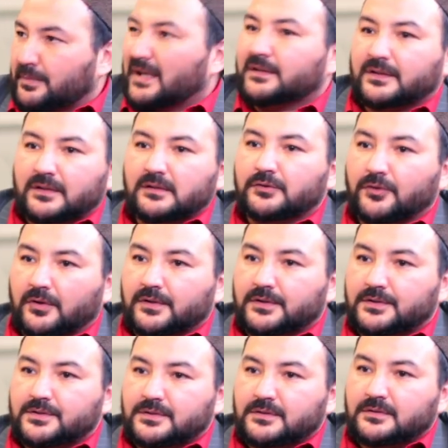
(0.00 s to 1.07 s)
practical
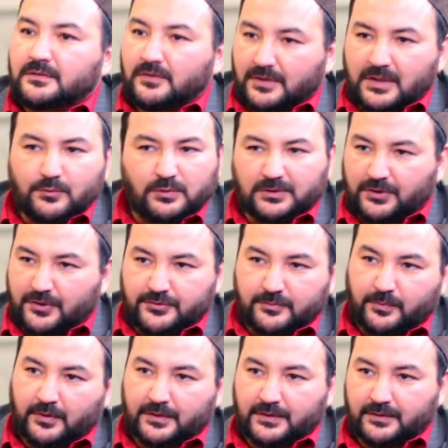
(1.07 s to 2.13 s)
knowledge. Okay, we'll touch
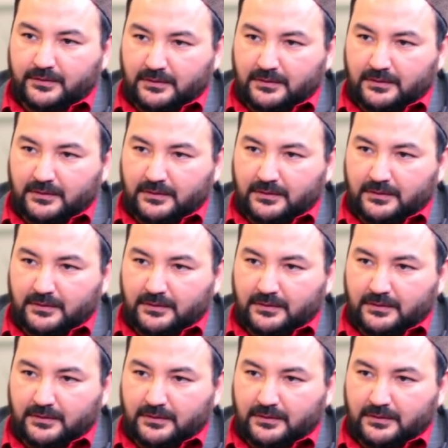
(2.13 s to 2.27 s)
upon it